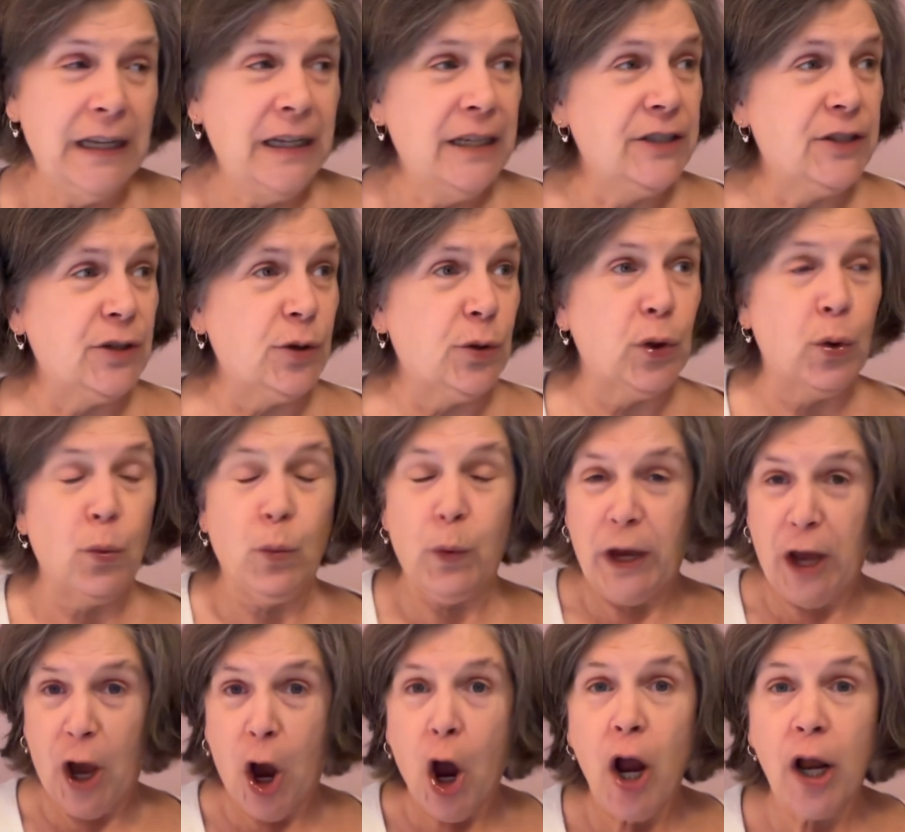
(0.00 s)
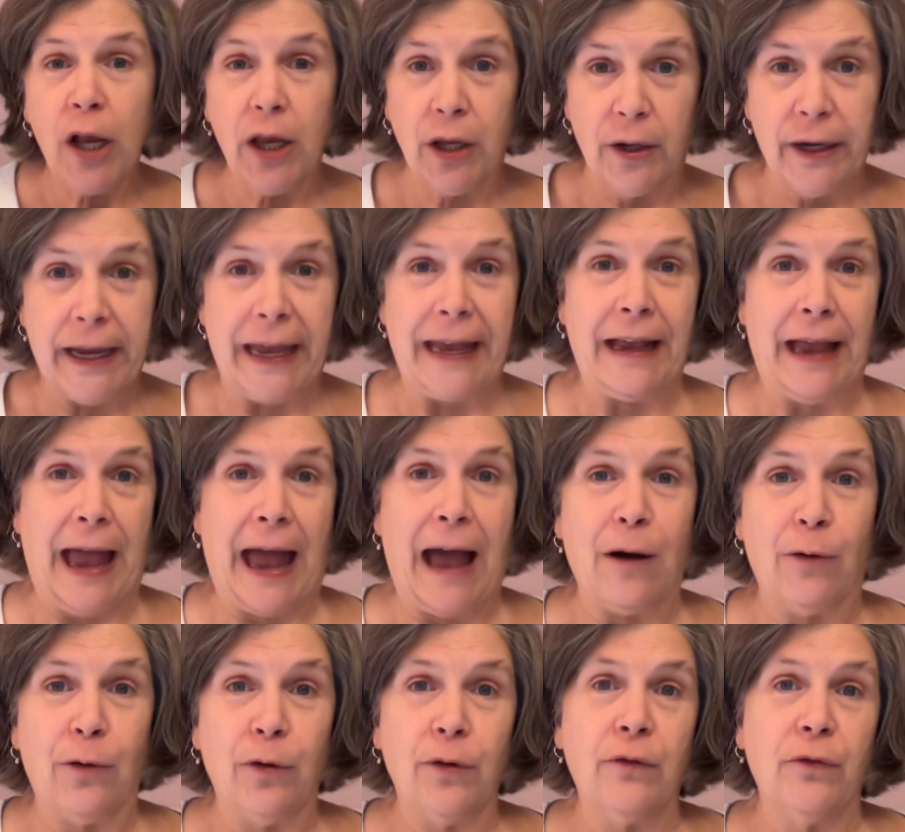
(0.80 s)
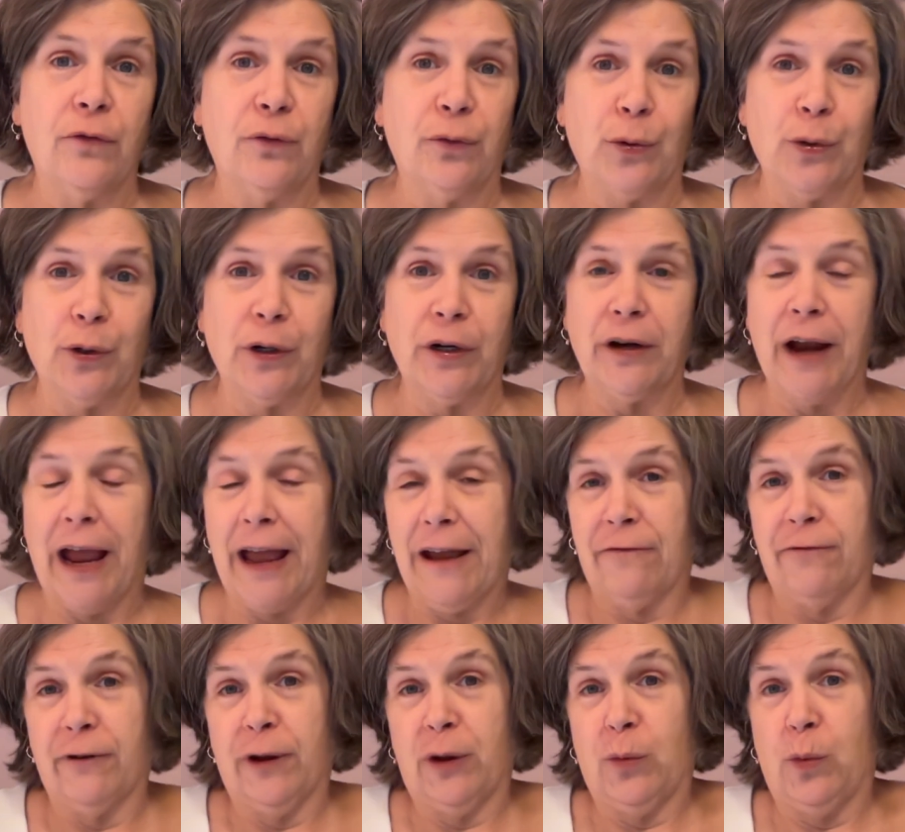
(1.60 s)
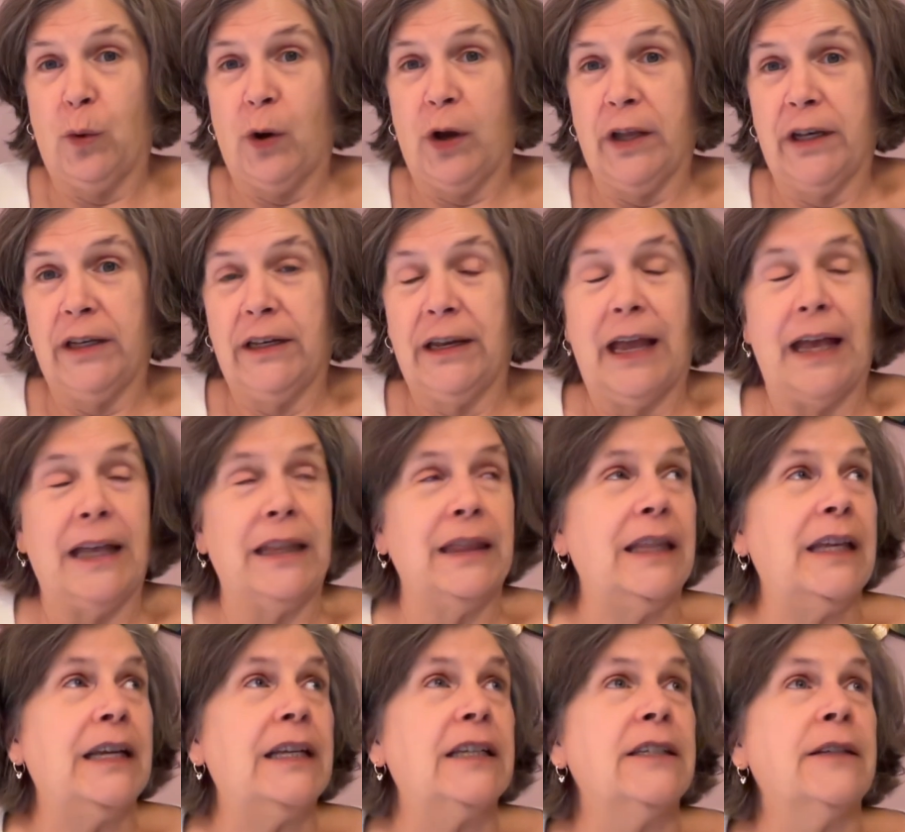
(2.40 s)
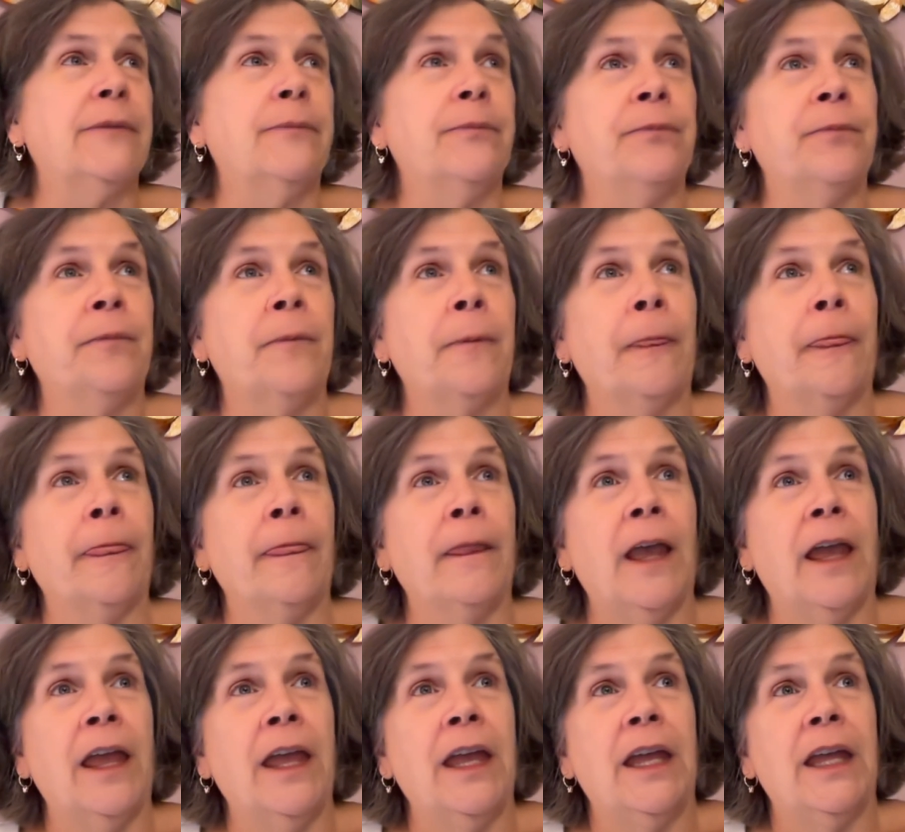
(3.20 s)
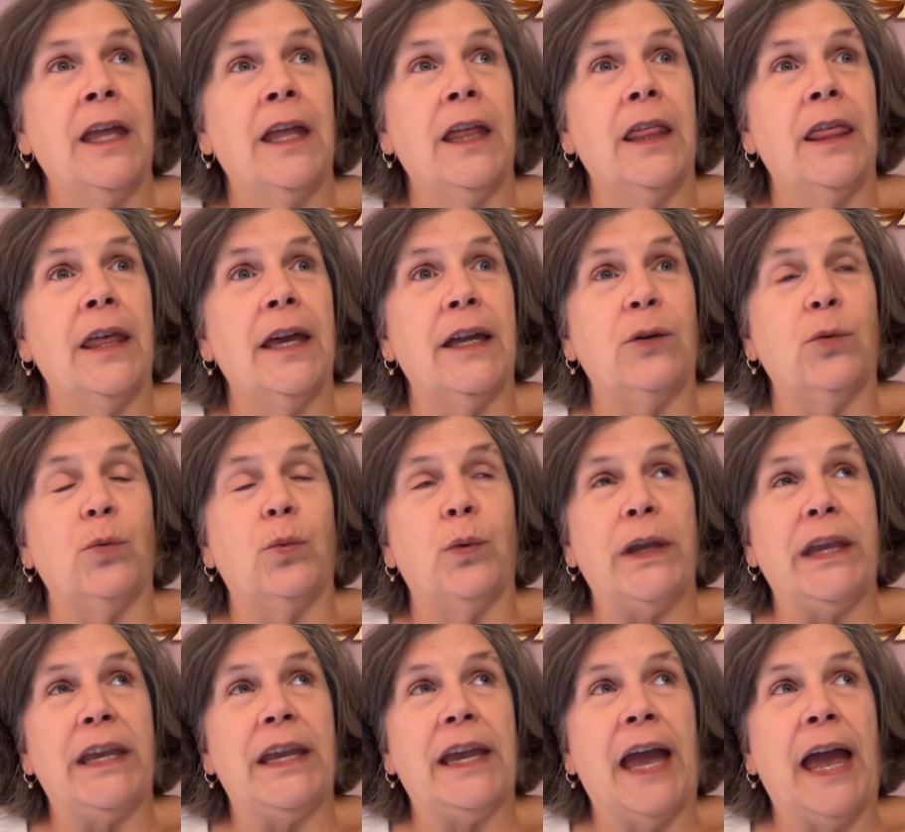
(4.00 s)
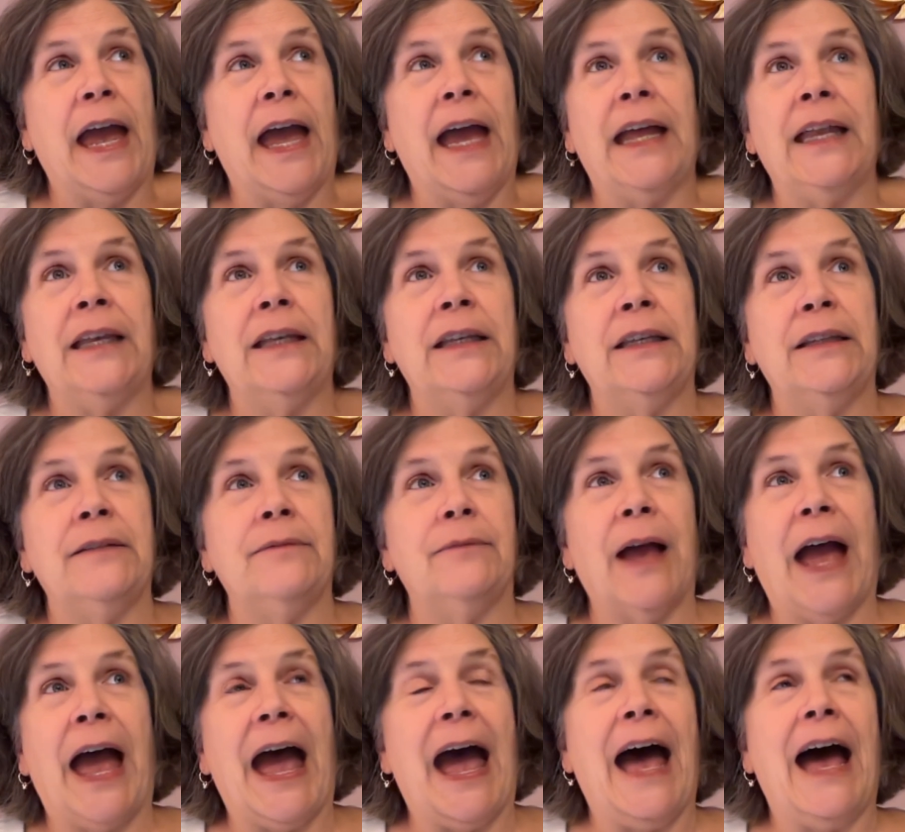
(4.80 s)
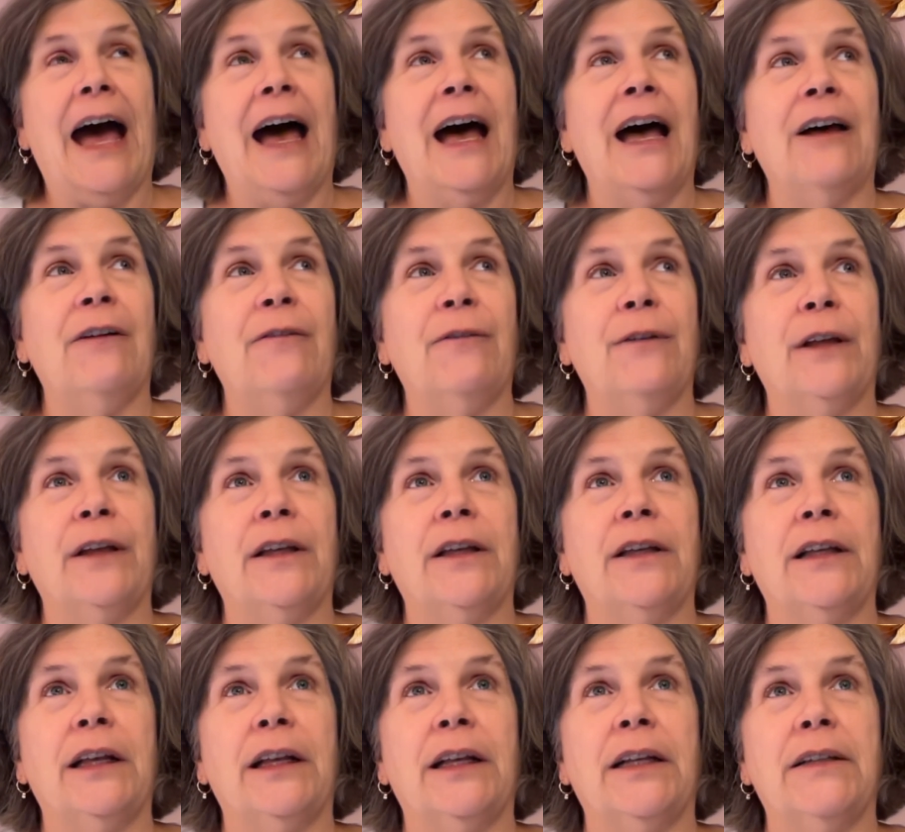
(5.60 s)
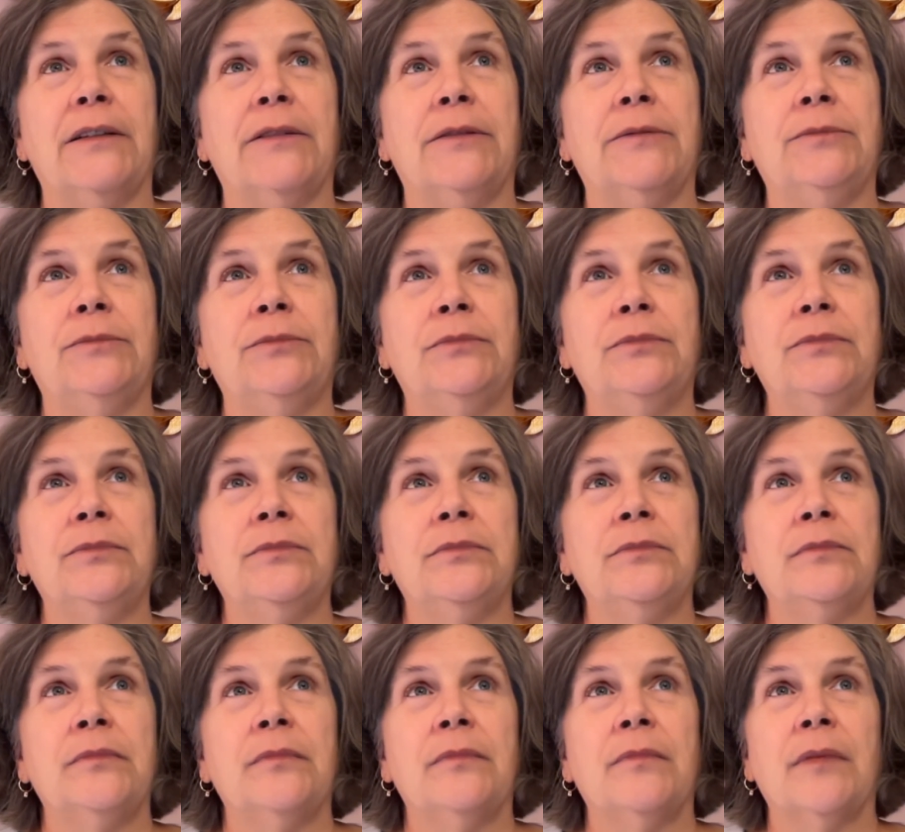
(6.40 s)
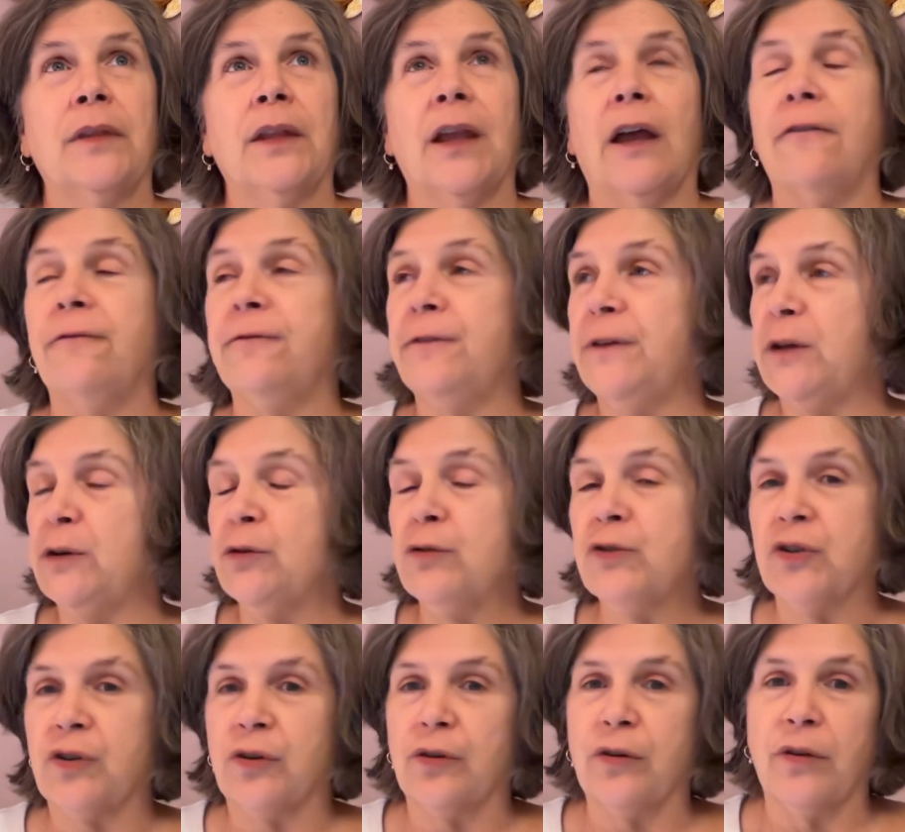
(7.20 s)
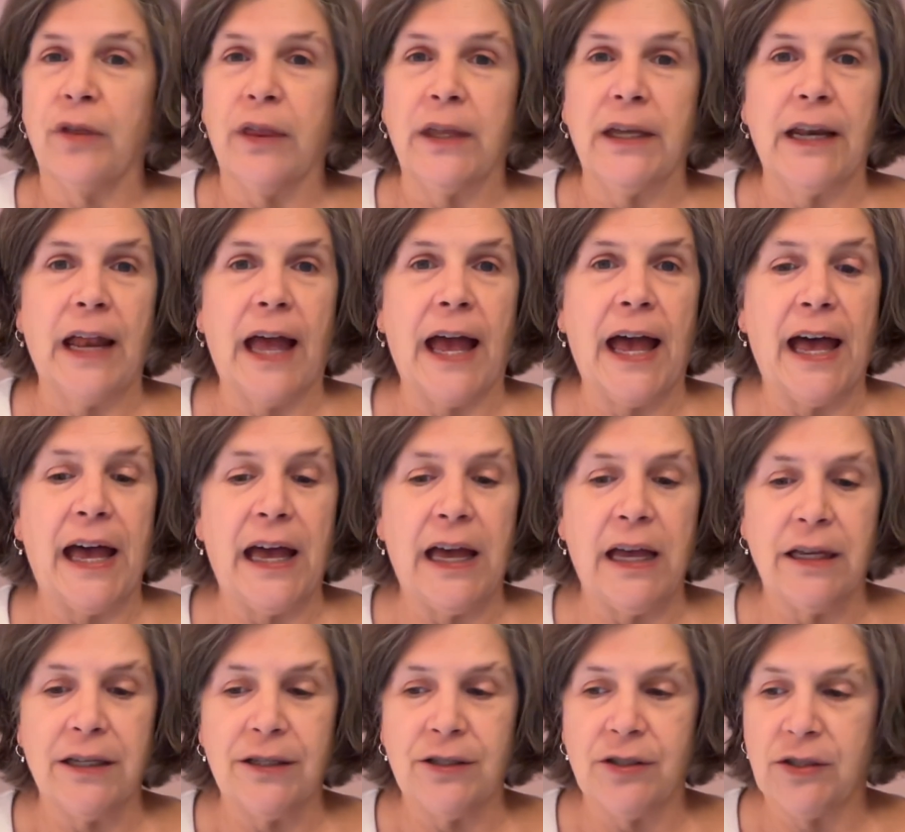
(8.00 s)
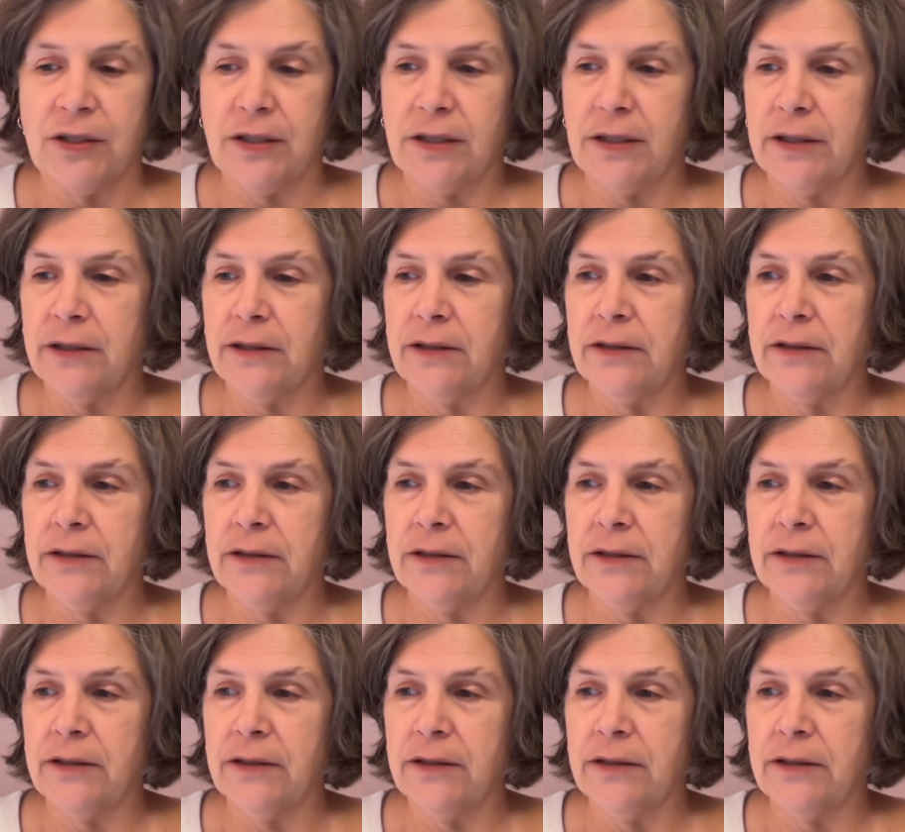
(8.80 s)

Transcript: so that we are looking out for everyone, and that we can have a future that has